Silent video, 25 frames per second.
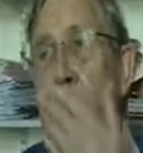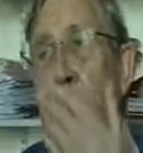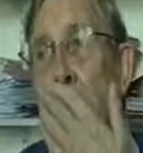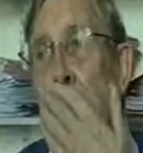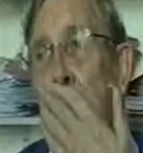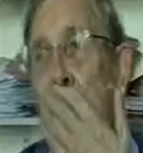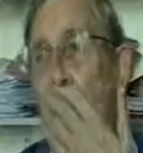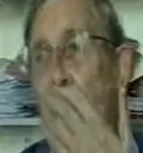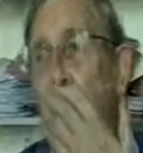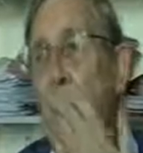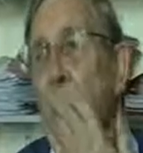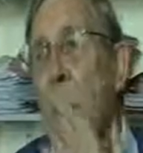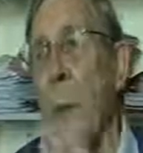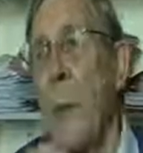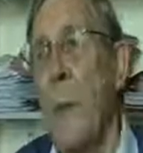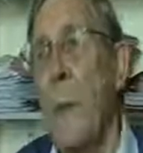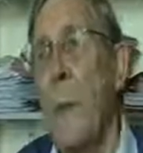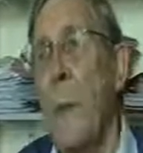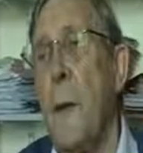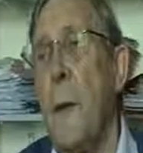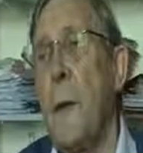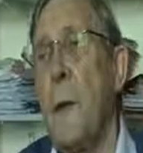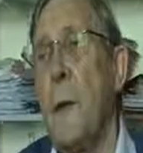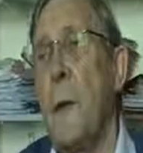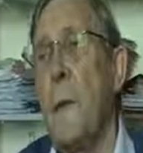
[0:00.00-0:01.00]
Well,
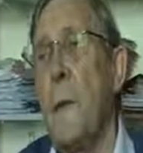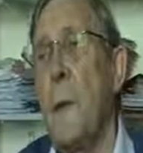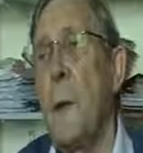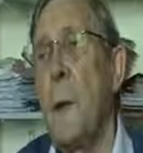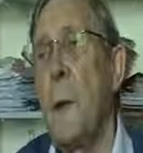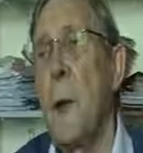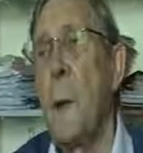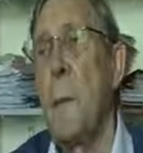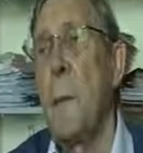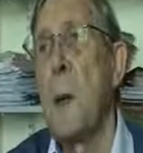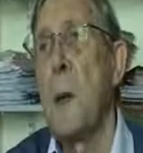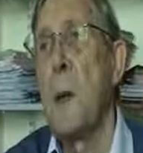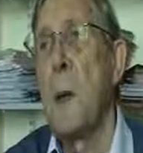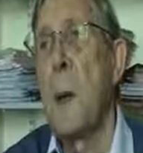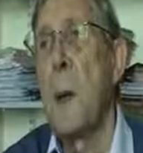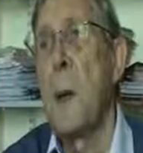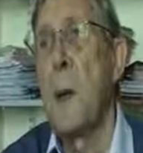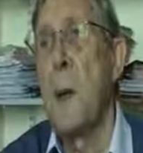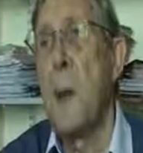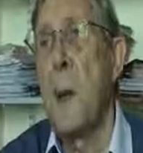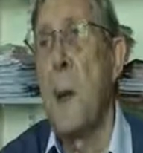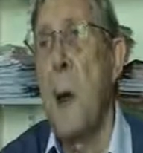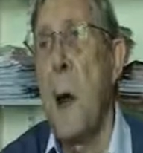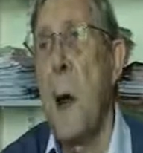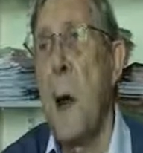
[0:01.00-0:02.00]
first of all, let me
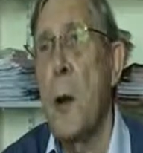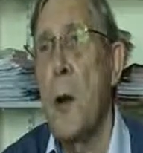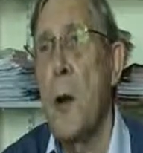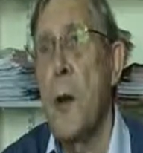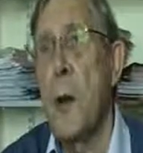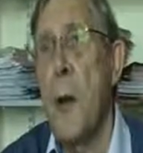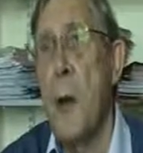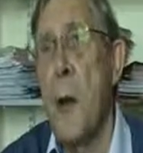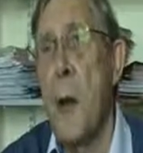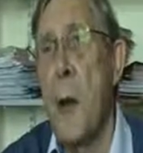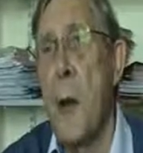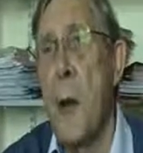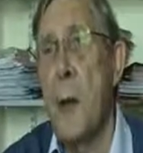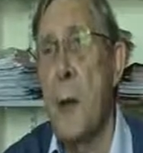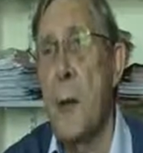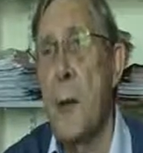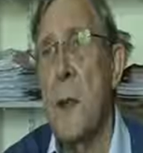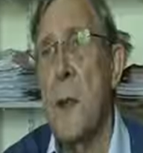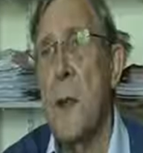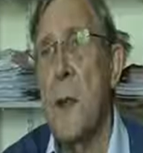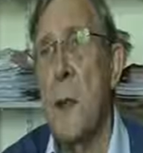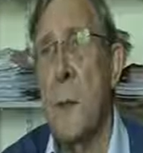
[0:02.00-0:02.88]
take the large class.